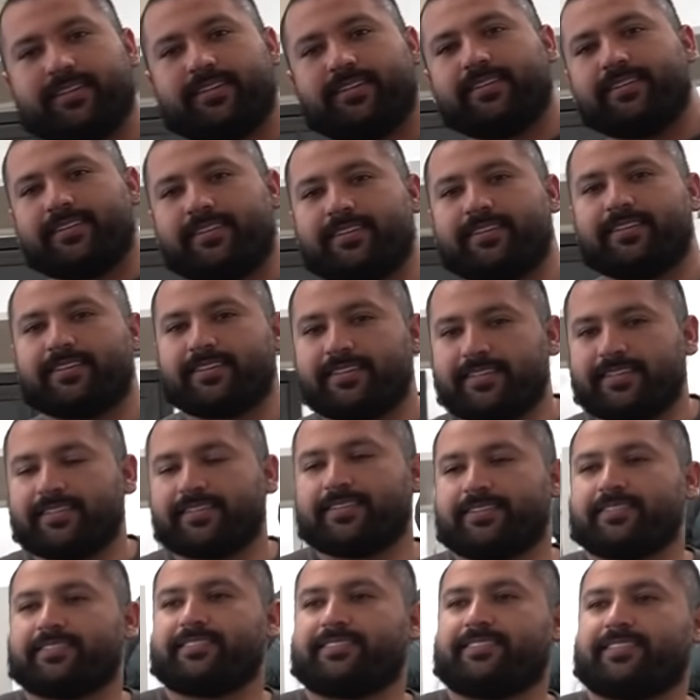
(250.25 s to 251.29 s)
no, that's really
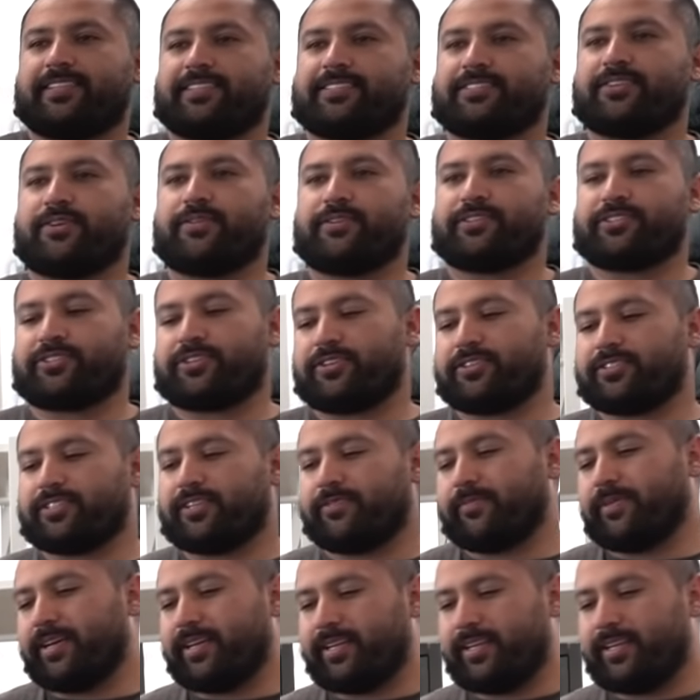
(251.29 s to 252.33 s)
good, dude. There's no insurance on my